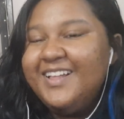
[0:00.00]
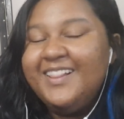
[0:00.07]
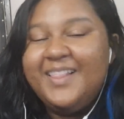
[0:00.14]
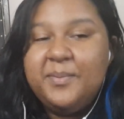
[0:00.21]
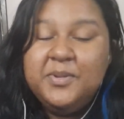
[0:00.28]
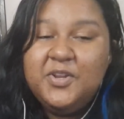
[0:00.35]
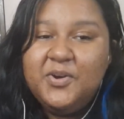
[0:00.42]

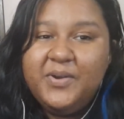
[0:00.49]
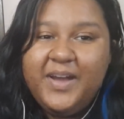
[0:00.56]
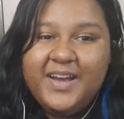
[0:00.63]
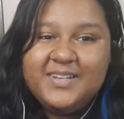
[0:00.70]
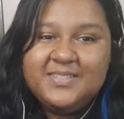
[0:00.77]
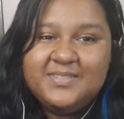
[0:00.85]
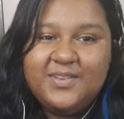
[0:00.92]
Let me know,
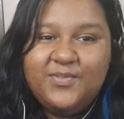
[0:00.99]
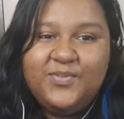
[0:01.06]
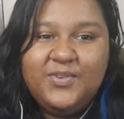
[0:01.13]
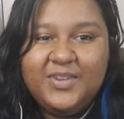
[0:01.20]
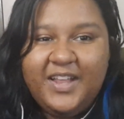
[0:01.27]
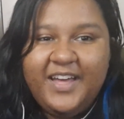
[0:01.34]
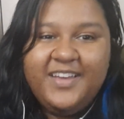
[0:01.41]
guys, if
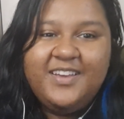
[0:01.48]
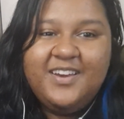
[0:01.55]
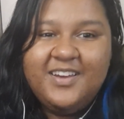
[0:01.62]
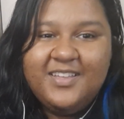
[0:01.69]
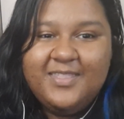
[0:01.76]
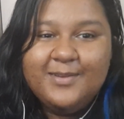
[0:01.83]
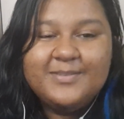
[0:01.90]
you like
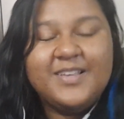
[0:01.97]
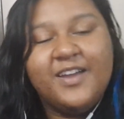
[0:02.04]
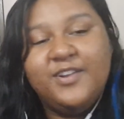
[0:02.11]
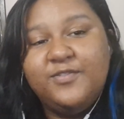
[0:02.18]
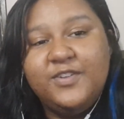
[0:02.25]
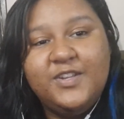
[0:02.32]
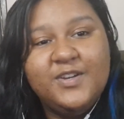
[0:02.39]
those kind
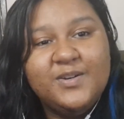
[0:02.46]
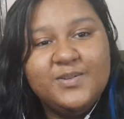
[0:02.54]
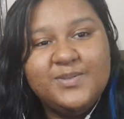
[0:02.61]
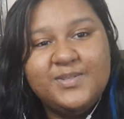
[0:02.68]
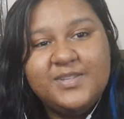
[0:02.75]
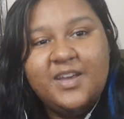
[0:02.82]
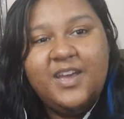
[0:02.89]
of
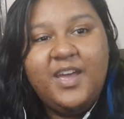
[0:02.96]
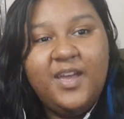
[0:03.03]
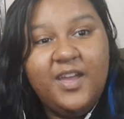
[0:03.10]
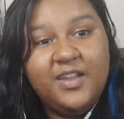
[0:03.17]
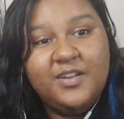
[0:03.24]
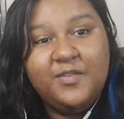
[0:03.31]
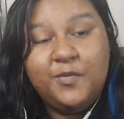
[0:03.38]
videos
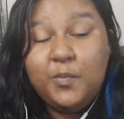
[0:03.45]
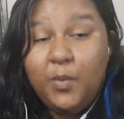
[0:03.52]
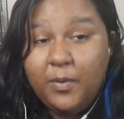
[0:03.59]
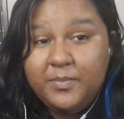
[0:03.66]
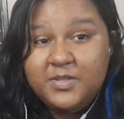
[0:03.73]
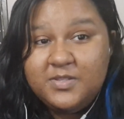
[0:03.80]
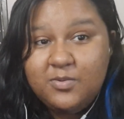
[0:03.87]
and if you
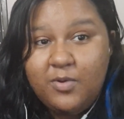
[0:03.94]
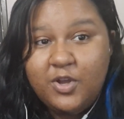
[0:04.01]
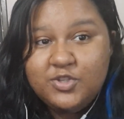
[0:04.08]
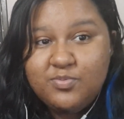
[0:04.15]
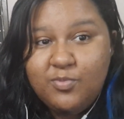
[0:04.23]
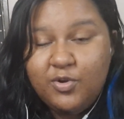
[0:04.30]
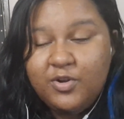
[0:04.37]
want me to
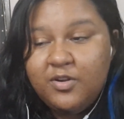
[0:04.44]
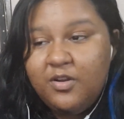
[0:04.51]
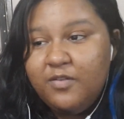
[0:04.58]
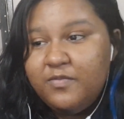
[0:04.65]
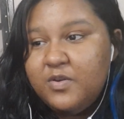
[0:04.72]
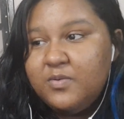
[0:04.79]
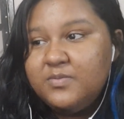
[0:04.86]
watch more
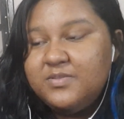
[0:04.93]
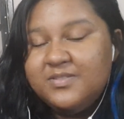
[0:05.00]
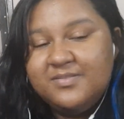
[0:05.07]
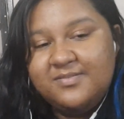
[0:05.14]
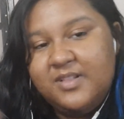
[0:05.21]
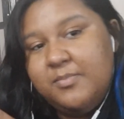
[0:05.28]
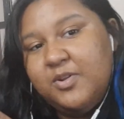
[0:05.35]
of those,
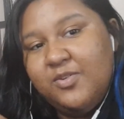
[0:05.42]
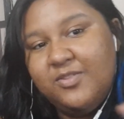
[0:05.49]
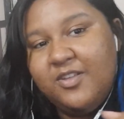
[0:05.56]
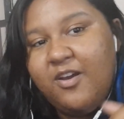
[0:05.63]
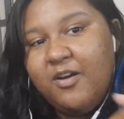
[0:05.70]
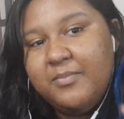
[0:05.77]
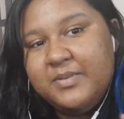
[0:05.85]
let me know in the
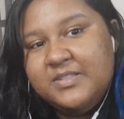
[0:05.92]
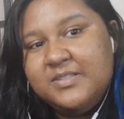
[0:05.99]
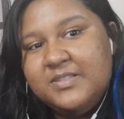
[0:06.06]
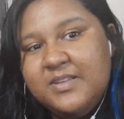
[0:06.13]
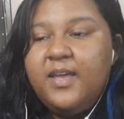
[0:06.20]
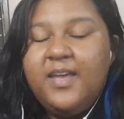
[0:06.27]
comments.